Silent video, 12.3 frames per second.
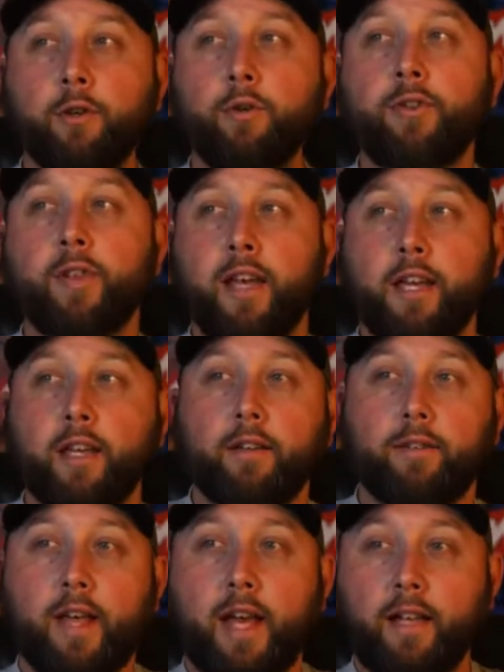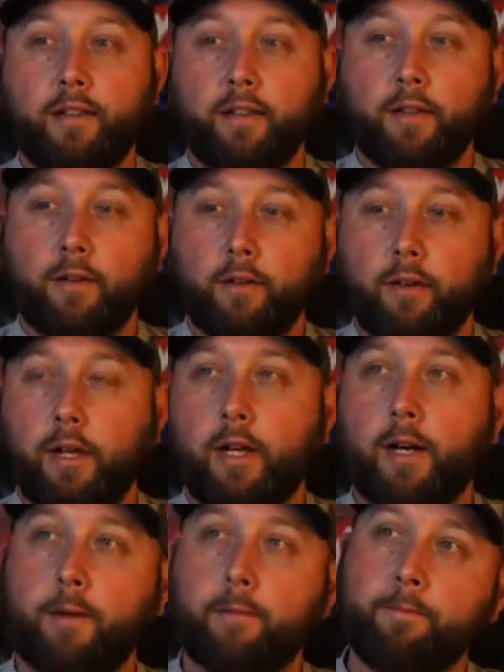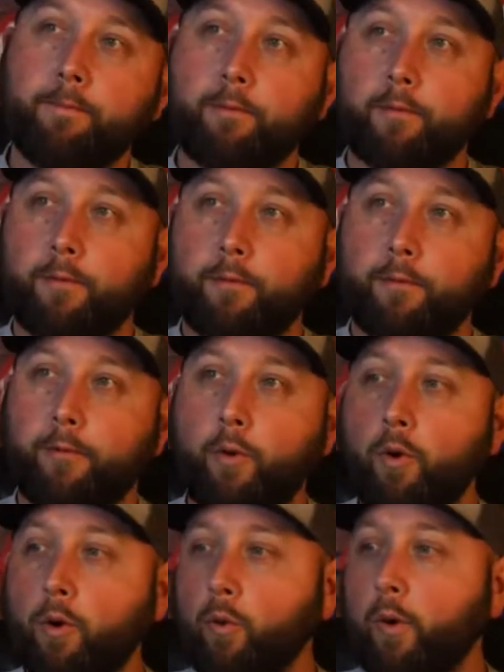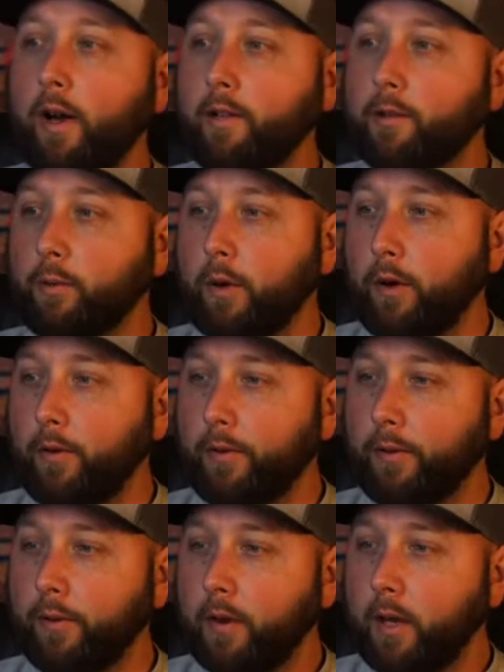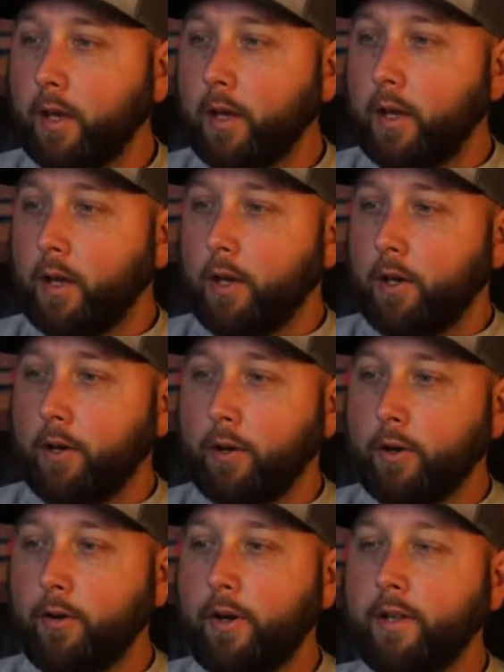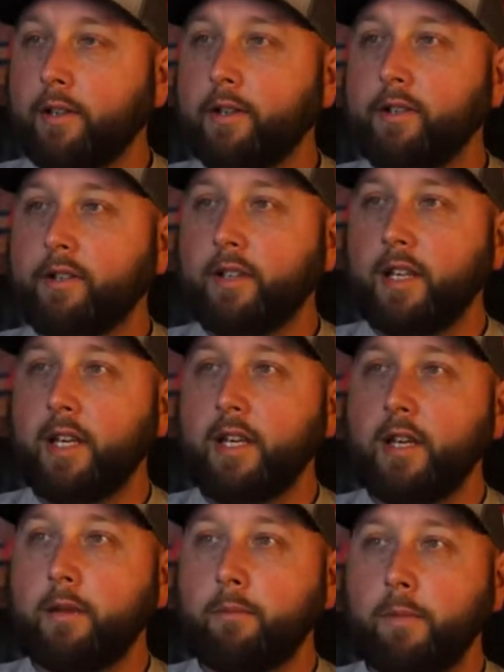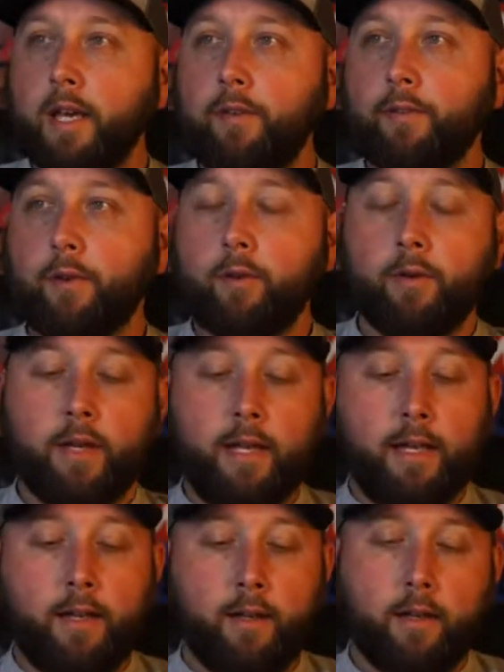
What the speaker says: think that For what it's worth, you're going to see me throwing